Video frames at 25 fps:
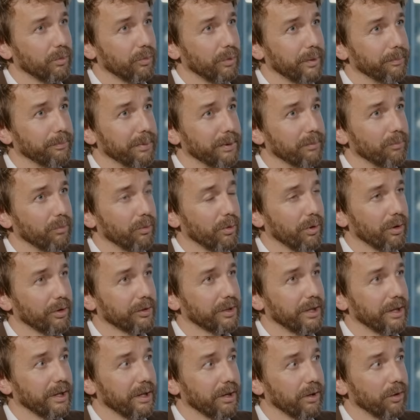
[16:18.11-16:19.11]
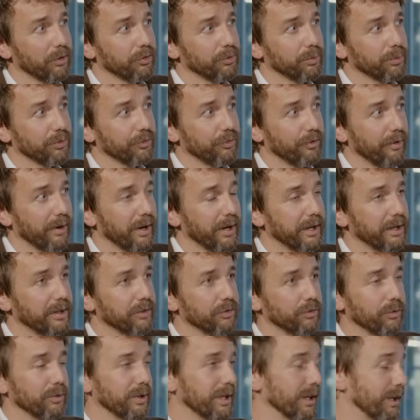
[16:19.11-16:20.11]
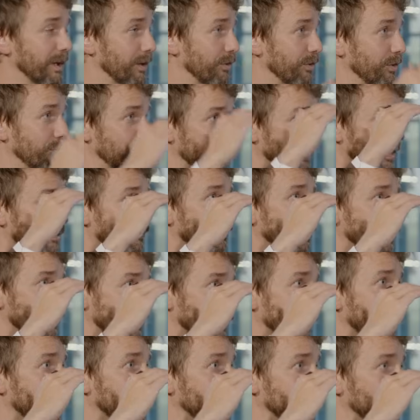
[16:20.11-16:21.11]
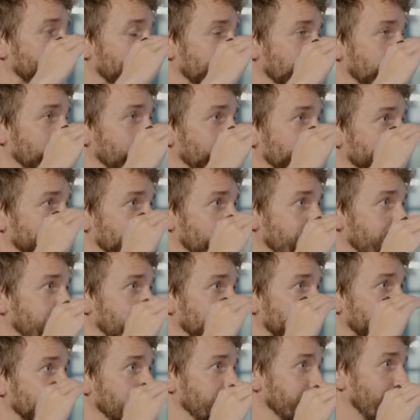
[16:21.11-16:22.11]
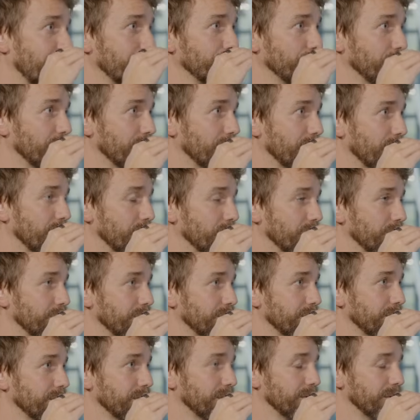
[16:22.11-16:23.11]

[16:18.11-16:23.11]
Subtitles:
we've been working a lot with trying to increase the differentiation between diamond and gold.